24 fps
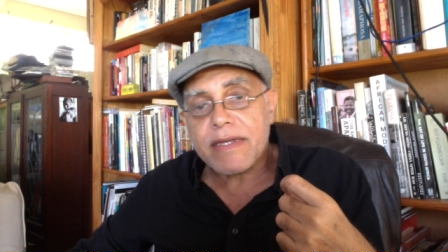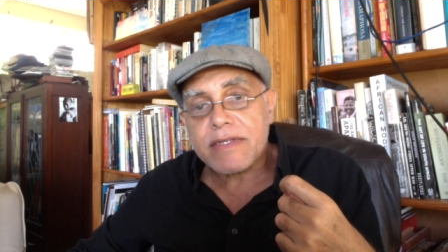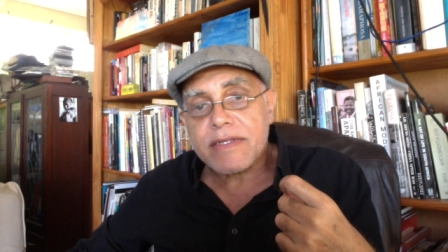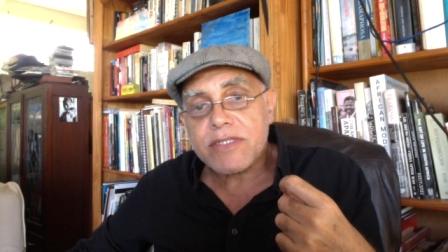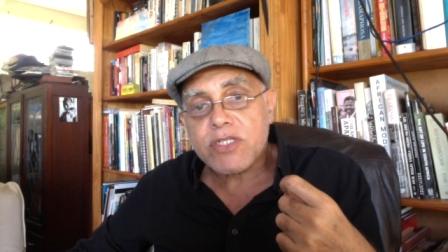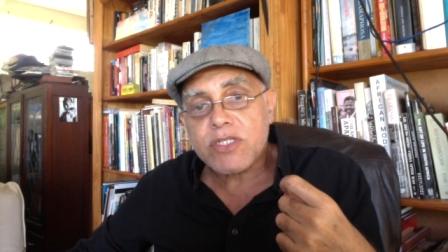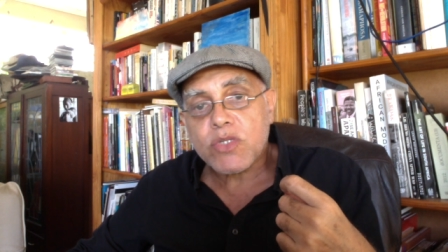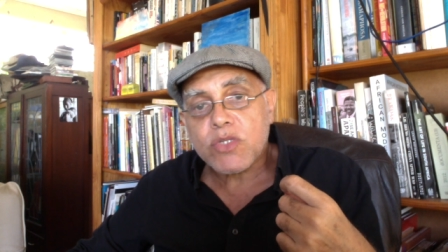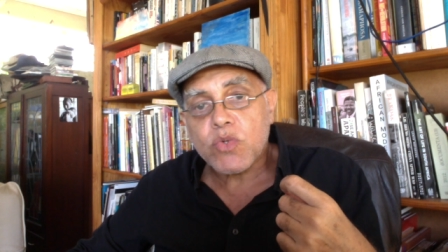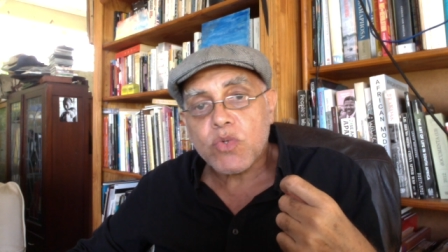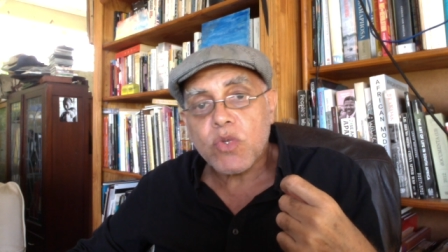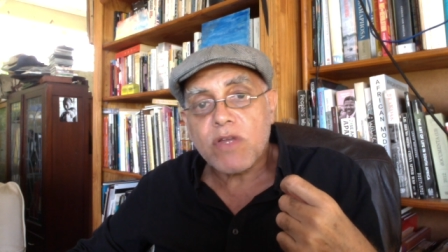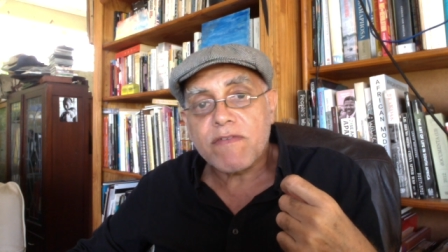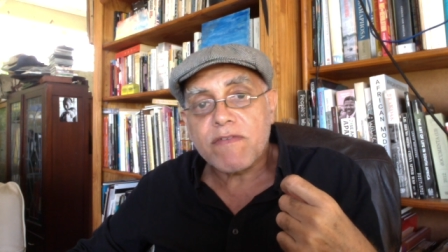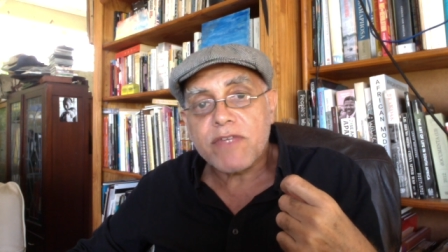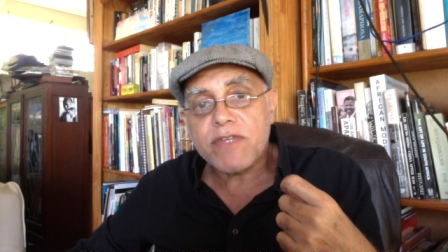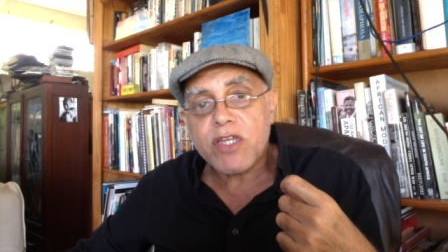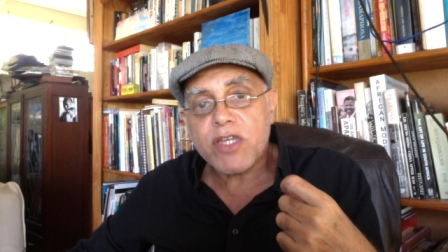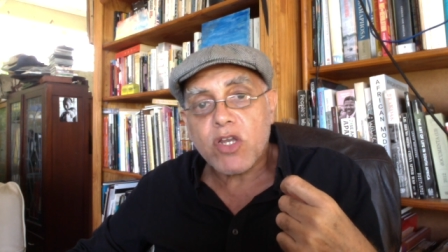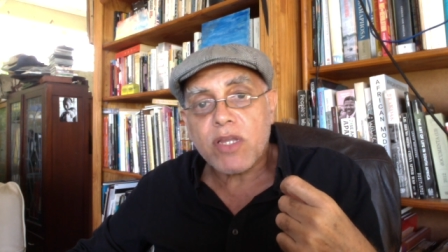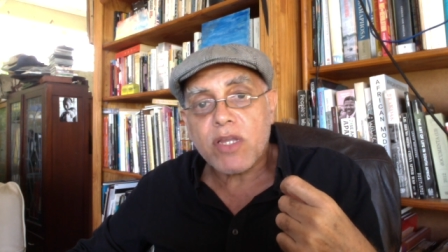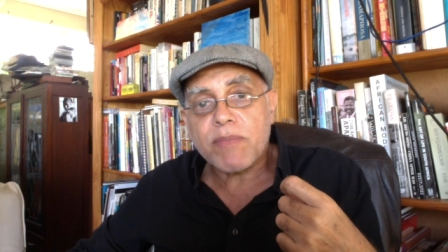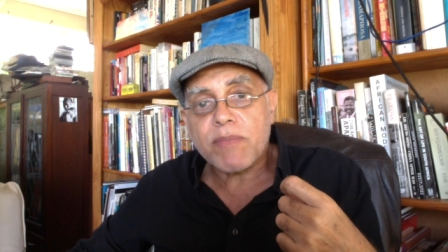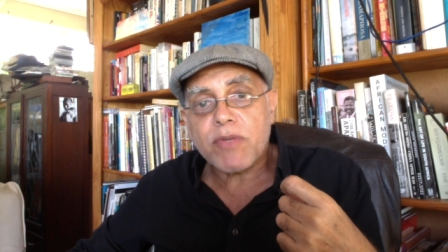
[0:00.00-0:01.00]
School of
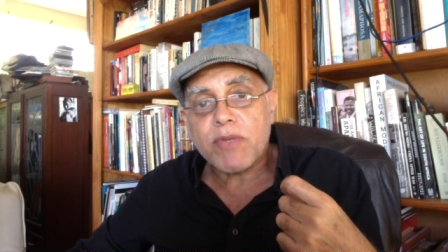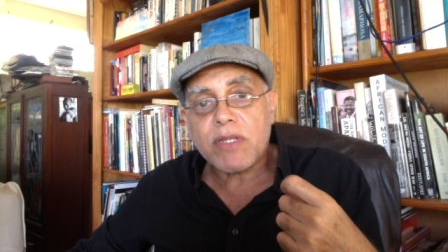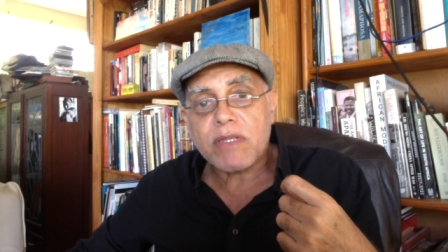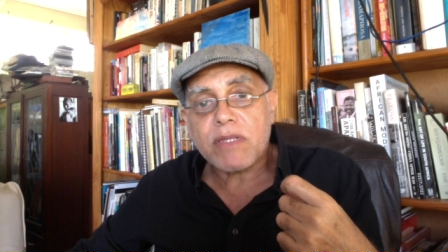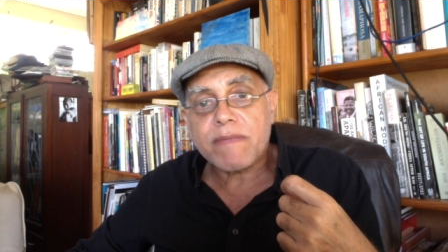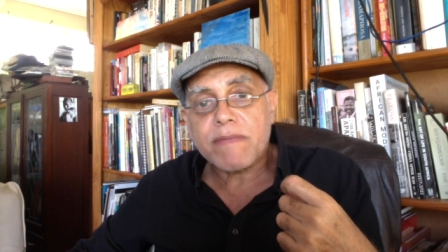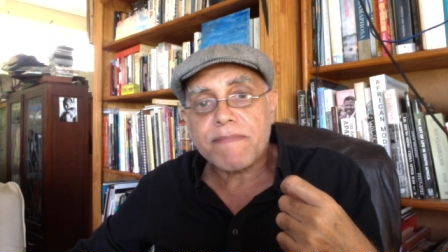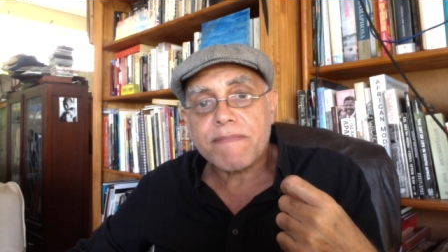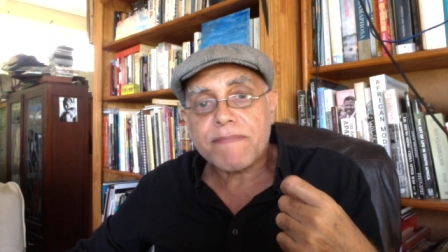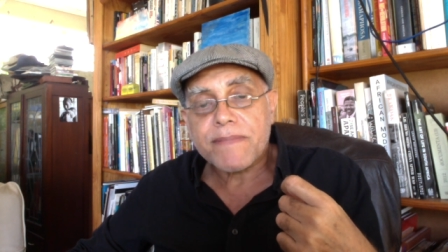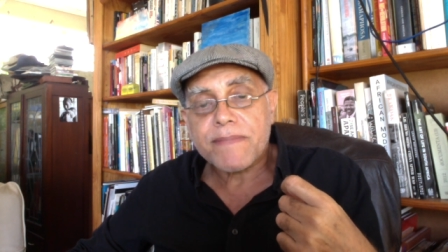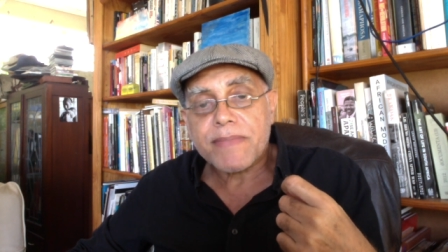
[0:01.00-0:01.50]
Neoliberal